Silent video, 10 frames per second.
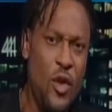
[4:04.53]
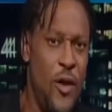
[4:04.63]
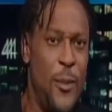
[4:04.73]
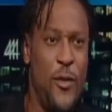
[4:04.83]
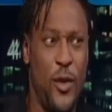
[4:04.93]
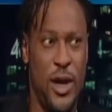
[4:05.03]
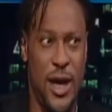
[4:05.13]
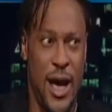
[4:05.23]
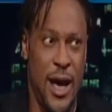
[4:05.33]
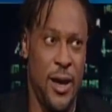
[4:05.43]
right before he
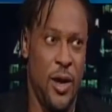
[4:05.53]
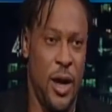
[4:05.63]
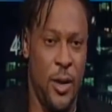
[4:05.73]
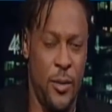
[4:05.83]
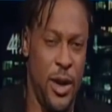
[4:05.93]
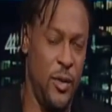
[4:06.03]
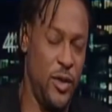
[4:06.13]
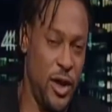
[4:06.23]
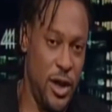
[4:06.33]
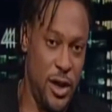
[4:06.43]
died. Um, he
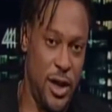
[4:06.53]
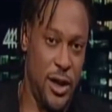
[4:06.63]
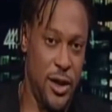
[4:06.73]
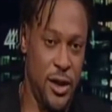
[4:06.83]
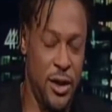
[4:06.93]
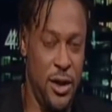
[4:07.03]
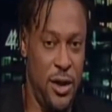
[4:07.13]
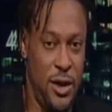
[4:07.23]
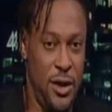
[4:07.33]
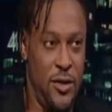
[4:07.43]
was getting inducted
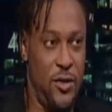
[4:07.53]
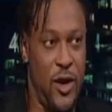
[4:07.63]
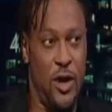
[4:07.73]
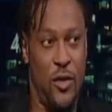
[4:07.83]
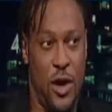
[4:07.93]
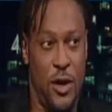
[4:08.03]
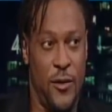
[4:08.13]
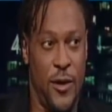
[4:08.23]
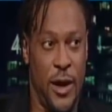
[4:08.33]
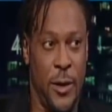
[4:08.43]
to Rock and Roll Hall of
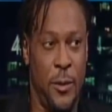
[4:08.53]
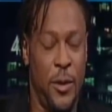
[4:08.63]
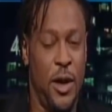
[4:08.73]
Fame.